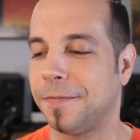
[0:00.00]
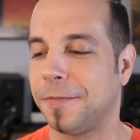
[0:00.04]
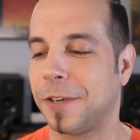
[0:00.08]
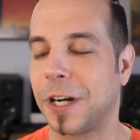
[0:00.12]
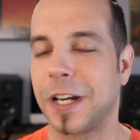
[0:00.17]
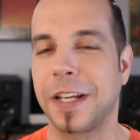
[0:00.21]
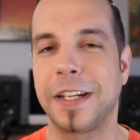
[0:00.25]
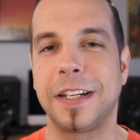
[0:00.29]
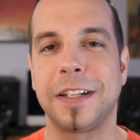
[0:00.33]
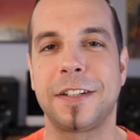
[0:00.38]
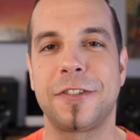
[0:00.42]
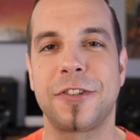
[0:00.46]
We're
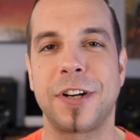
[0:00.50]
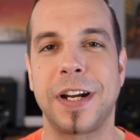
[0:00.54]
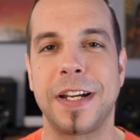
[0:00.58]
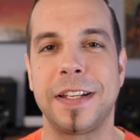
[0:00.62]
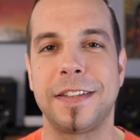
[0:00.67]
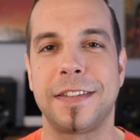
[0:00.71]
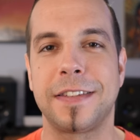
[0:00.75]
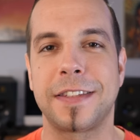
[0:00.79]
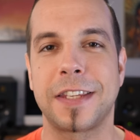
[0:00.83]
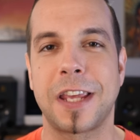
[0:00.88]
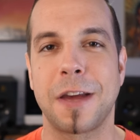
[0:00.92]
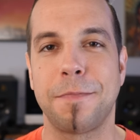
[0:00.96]
gonna try
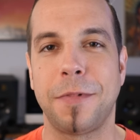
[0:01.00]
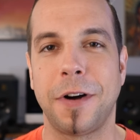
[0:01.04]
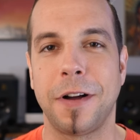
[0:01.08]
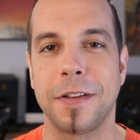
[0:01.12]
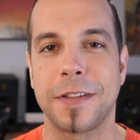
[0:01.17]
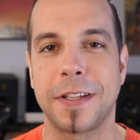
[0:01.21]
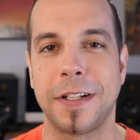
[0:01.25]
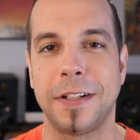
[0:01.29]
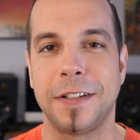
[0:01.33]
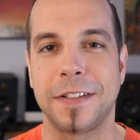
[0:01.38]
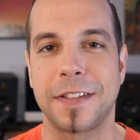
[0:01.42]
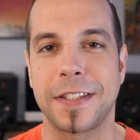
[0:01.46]
and skip all
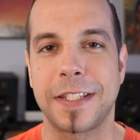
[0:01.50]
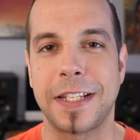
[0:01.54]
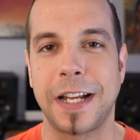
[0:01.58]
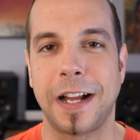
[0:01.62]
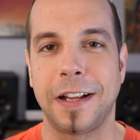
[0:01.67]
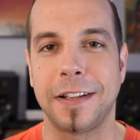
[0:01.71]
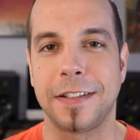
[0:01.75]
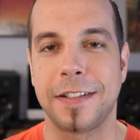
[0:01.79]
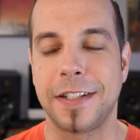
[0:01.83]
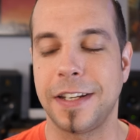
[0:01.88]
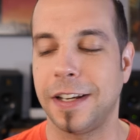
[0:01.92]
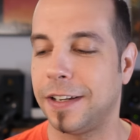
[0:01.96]
the
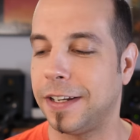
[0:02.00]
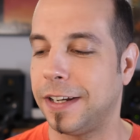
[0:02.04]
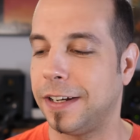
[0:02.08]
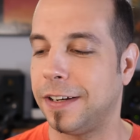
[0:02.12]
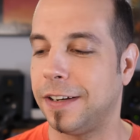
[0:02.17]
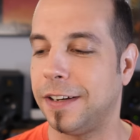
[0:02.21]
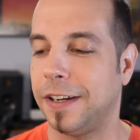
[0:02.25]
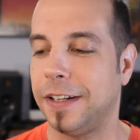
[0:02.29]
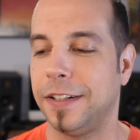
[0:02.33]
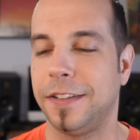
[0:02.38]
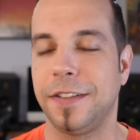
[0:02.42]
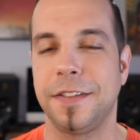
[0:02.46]
nostalgia
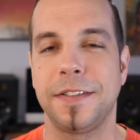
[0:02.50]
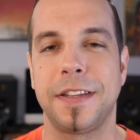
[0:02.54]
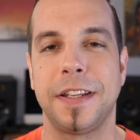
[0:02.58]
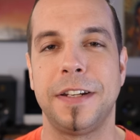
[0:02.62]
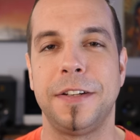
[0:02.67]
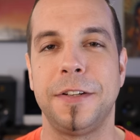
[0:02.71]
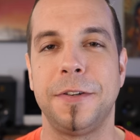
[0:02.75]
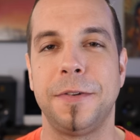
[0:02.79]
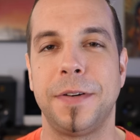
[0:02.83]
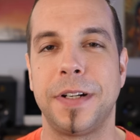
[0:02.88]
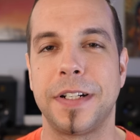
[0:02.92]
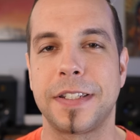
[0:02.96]
here and do the
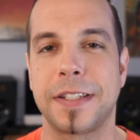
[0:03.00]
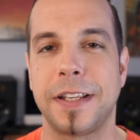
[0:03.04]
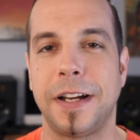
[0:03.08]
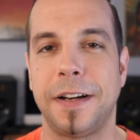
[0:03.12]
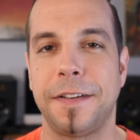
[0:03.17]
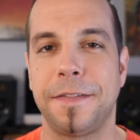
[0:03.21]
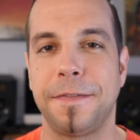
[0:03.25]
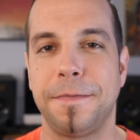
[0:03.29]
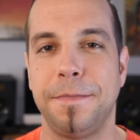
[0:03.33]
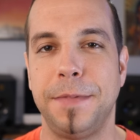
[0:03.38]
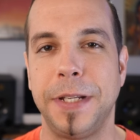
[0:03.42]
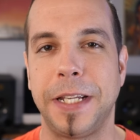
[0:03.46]
newer
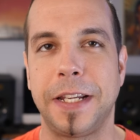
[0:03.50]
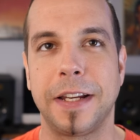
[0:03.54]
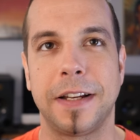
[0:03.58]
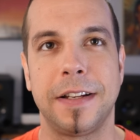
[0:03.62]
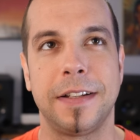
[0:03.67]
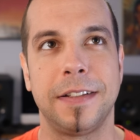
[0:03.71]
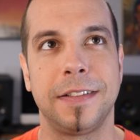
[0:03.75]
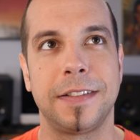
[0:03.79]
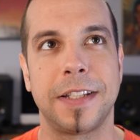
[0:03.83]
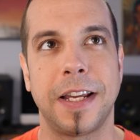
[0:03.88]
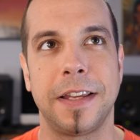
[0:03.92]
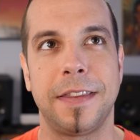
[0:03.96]
stuff
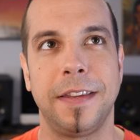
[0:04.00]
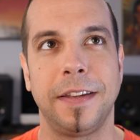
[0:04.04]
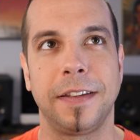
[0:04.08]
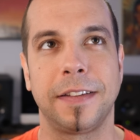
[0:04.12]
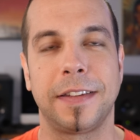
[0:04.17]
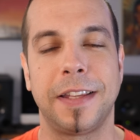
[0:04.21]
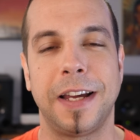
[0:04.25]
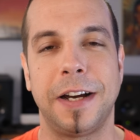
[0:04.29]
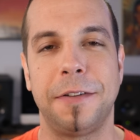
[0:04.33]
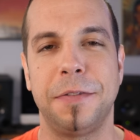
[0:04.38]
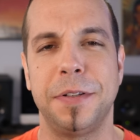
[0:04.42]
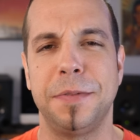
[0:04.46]
because I
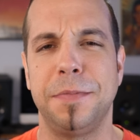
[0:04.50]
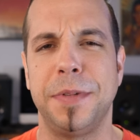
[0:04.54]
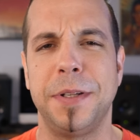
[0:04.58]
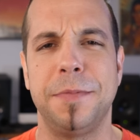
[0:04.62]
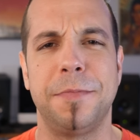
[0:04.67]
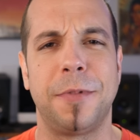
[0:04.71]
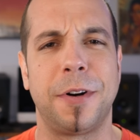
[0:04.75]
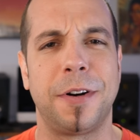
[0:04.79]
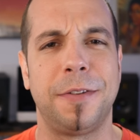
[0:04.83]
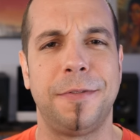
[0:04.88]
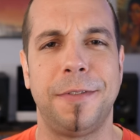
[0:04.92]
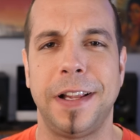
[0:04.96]
think that would be
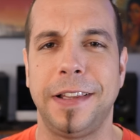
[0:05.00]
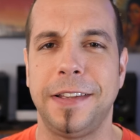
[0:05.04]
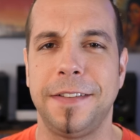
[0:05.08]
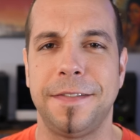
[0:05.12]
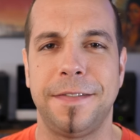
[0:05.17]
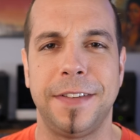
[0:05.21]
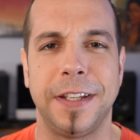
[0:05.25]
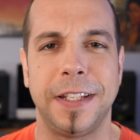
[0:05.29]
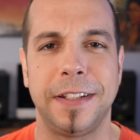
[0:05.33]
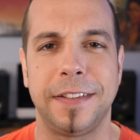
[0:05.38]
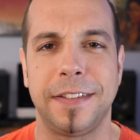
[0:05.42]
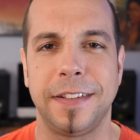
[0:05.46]
more
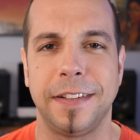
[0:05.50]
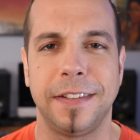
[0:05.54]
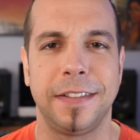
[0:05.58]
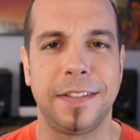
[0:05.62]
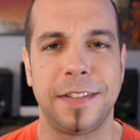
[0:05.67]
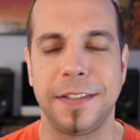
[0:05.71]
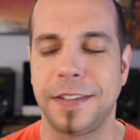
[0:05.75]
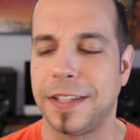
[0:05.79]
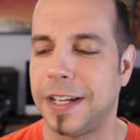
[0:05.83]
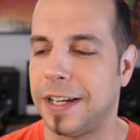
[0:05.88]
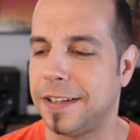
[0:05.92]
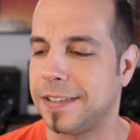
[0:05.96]
relevant in
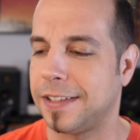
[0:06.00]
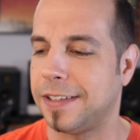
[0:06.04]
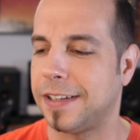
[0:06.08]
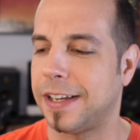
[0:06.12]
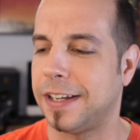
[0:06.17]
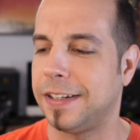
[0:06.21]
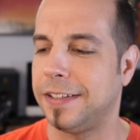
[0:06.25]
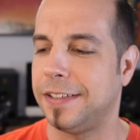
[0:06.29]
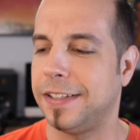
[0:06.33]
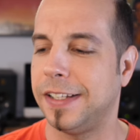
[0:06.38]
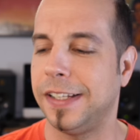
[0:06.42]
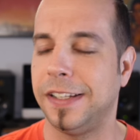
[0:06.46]

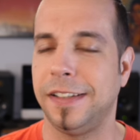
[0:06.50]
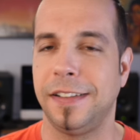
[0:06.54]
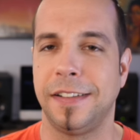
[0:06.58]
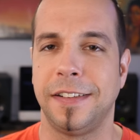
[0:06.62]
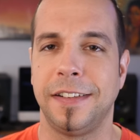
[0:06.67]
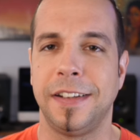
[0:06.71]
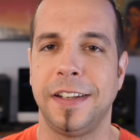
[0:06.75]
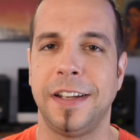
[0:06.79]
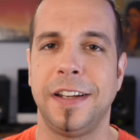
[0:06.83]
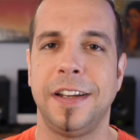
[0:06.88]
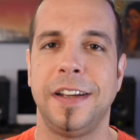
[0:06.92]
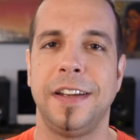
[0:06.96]

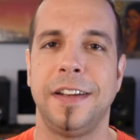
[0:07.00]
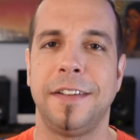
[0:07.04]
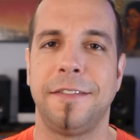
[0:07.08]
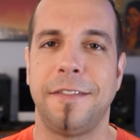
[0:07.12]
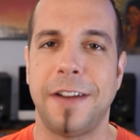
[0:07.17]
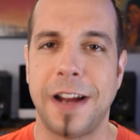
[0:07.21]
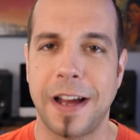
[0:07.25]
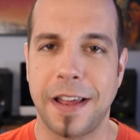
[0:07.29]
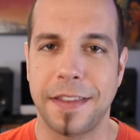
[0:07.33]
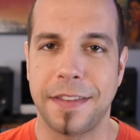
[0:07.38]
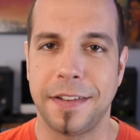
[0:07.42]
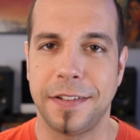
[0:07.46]
2019
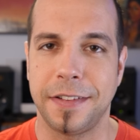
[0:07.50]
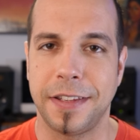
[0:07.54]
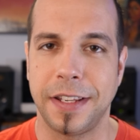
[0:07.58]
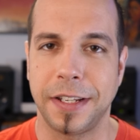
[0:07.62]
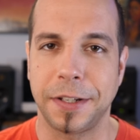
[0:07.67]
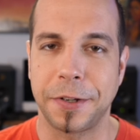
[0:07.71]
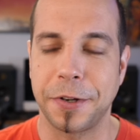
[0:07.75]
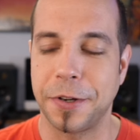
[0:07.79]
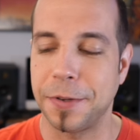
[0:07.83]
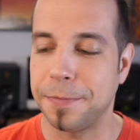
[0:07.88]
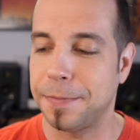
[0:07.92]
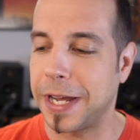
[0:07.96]
rather than
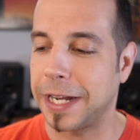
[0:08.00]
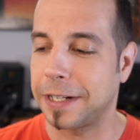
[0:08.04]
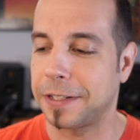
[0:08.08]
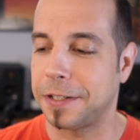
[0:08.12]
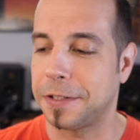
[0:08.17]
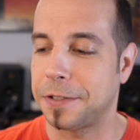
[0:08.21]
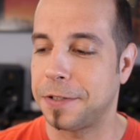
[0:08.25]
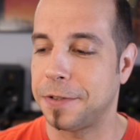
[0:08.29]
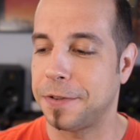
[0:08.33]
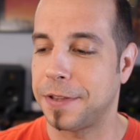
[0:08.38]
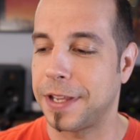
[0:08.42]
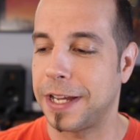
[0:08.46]
going back
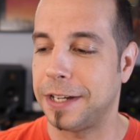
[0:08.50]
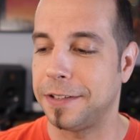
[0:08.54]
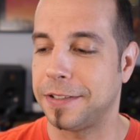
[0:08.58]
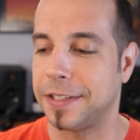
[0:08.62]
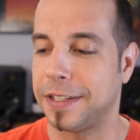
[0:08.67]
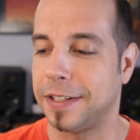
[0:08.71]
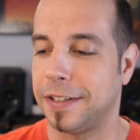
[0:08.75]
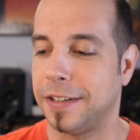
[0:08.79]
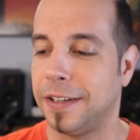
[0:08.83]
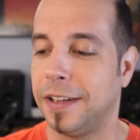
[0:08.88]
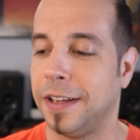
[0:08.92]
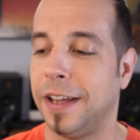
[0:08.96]
to
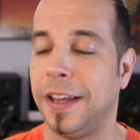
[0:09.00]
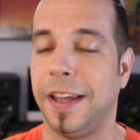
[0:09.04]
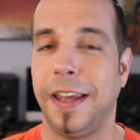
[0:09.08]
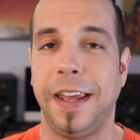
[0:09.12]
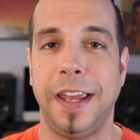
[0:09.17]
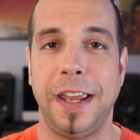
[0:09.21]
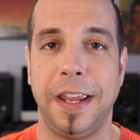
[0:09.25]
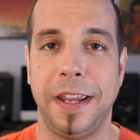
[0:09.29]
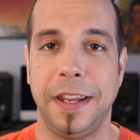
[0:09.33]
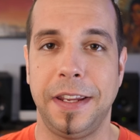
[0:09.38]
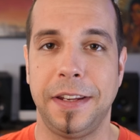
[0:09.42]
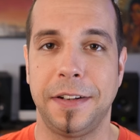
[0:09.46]

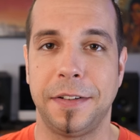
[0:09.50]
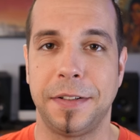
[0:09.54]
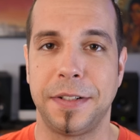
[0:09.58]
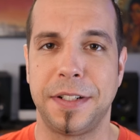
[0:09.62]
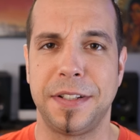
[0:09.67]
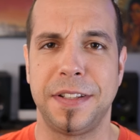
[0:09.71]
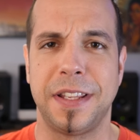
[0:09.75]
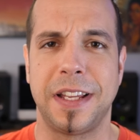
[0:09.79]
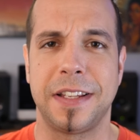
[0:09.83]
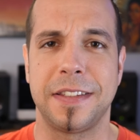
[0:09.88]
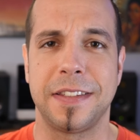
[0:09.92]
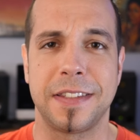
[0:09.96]
2008 or
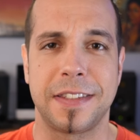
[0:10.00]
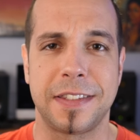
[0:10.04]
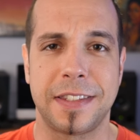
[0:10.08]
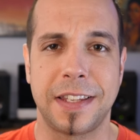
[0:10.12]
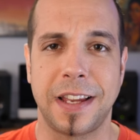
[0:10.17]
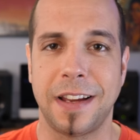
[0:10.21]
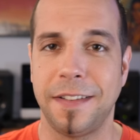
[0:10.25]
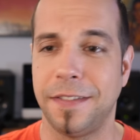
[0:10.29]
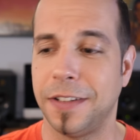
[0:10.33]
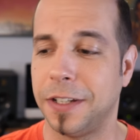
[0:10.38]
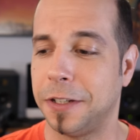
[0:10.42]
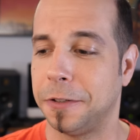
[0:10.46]

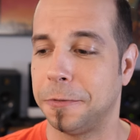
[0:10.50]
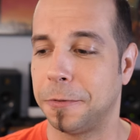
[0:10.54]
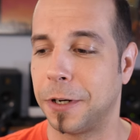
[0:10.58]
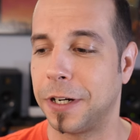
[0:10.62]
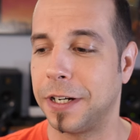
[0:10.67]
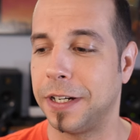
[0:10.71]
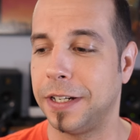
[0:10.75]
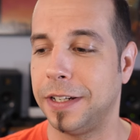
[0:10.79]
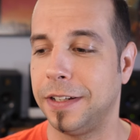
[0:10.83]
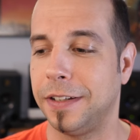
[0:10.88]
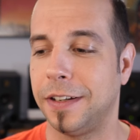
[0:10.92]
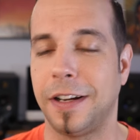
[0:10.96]
2007 where
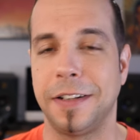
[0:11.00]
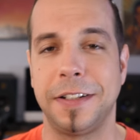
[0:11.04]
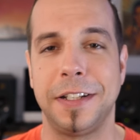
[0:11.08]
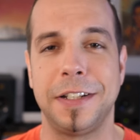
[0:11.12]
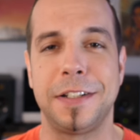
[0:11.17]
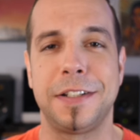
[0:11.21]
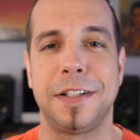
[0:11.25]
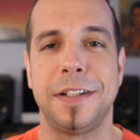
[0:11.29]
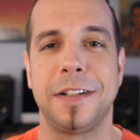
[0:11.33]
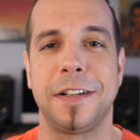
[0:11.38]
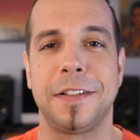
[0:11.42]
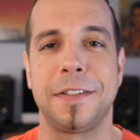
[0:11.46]
he
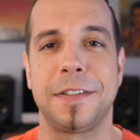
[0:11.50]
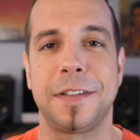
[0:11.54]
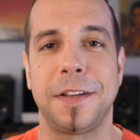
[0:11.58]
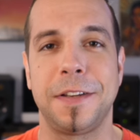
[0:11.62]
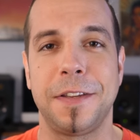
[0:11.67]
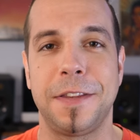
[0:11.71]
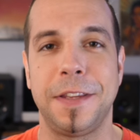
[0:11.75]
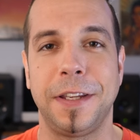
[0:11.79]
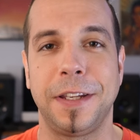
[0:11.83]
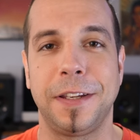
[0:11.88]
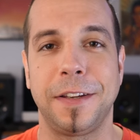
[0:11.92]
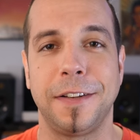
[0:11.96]
auditioned on So
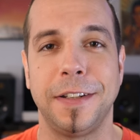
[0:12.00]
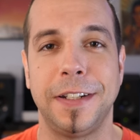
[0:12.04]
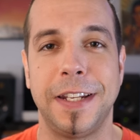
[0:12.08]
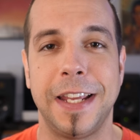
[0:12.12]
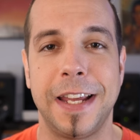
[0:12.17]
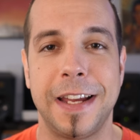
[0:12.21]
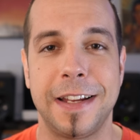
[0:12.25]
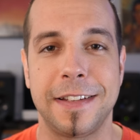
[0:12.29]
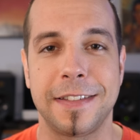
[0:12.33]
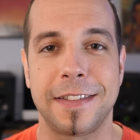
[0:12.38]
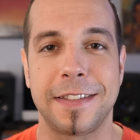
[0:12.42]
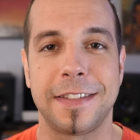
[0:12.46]
You Think You Could
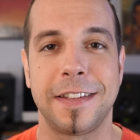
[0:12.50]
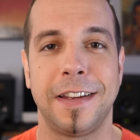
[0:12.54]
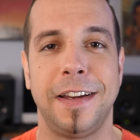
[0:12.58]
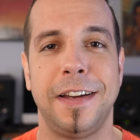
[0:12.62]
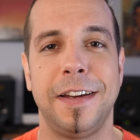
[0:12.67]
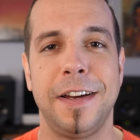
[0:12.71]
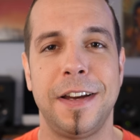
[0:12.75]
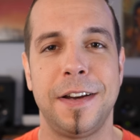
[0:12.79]
Dance.